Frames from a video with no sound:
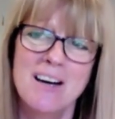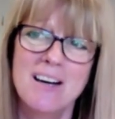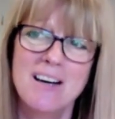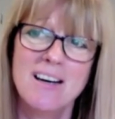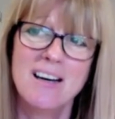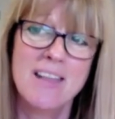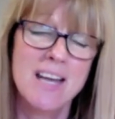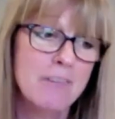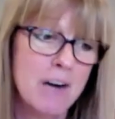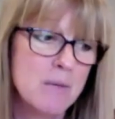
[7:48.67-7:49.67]
uh, I
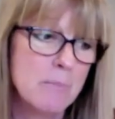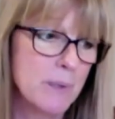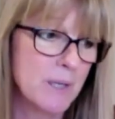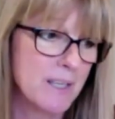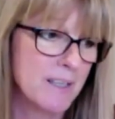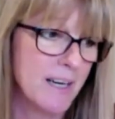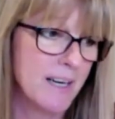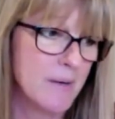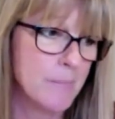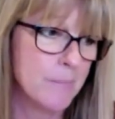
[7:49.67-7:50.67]
then wrote the book
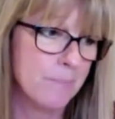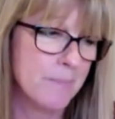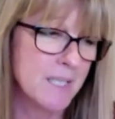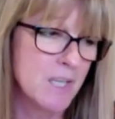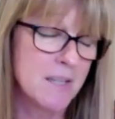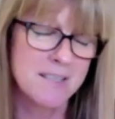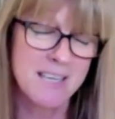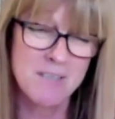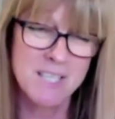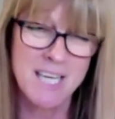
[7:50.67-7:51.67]
um, in
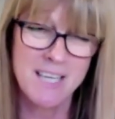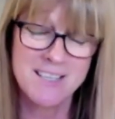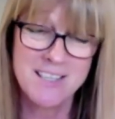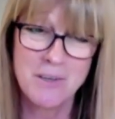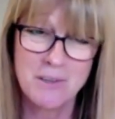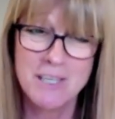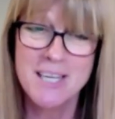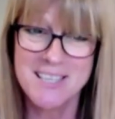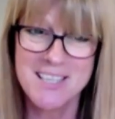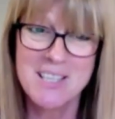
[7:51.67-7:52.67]
2017, so three
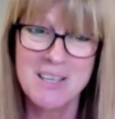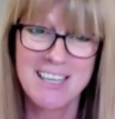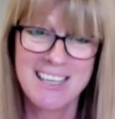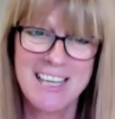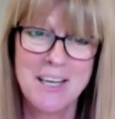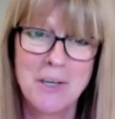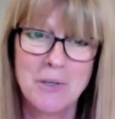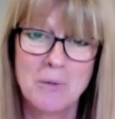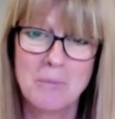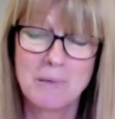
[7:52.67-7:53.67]
years into
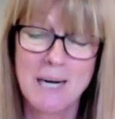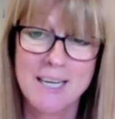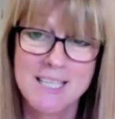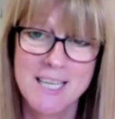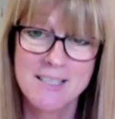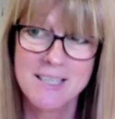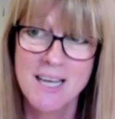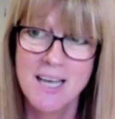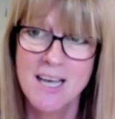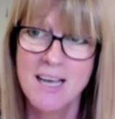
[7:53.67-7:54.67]
clinical practice,
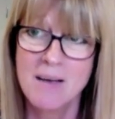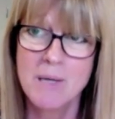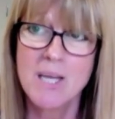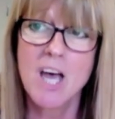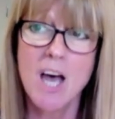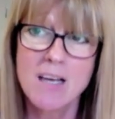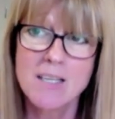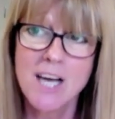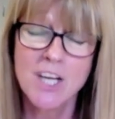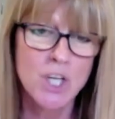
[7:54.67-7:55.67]

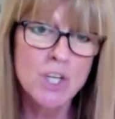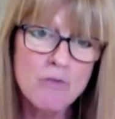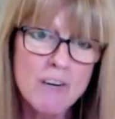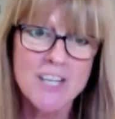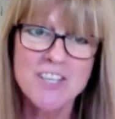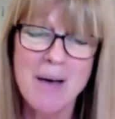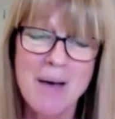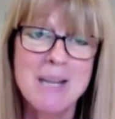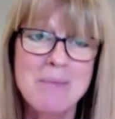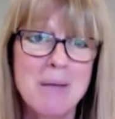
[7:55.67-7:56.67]
because I couldn't reach that
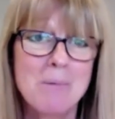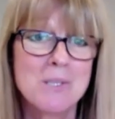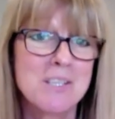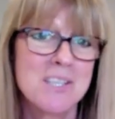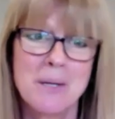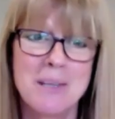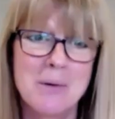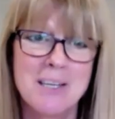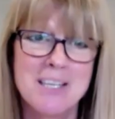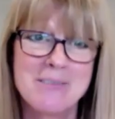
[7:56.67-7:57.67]
many people just doing the
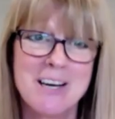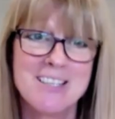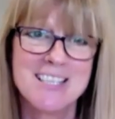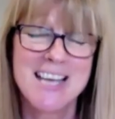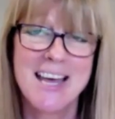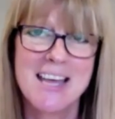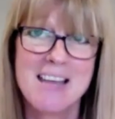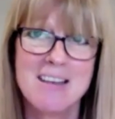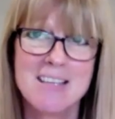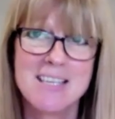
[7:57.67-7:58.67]
one to ones,
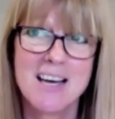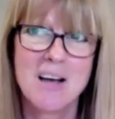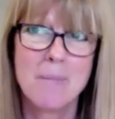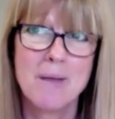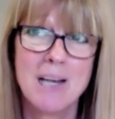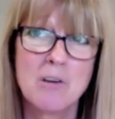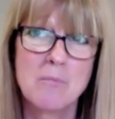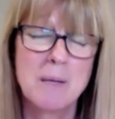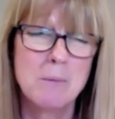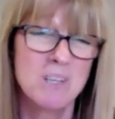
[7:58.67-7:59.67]
and um, a lot
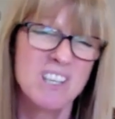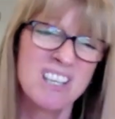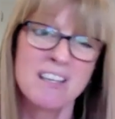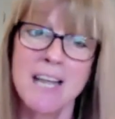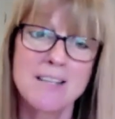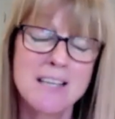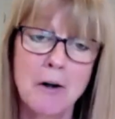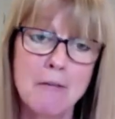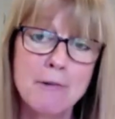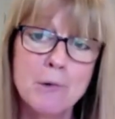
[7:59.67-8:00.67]
of people couldn't
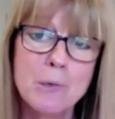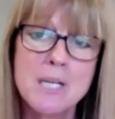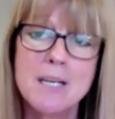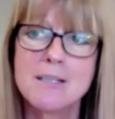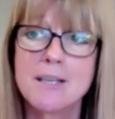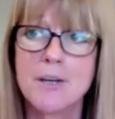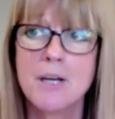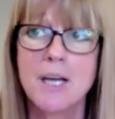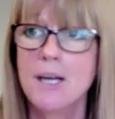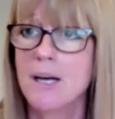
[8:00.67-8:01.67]
necessarily afford it.
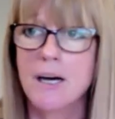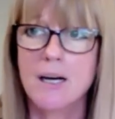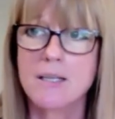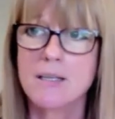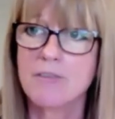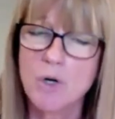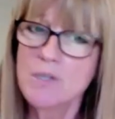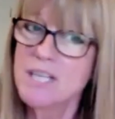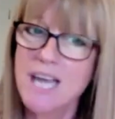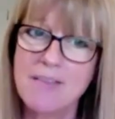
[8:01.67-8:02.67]
So I said I've
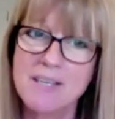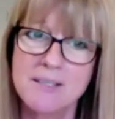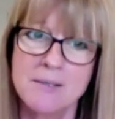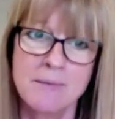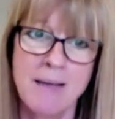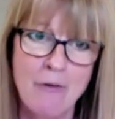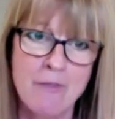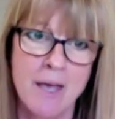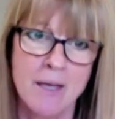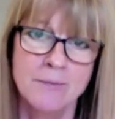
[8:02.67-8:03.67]
got to get this out
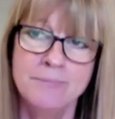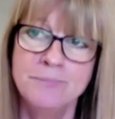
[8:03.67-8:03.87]
there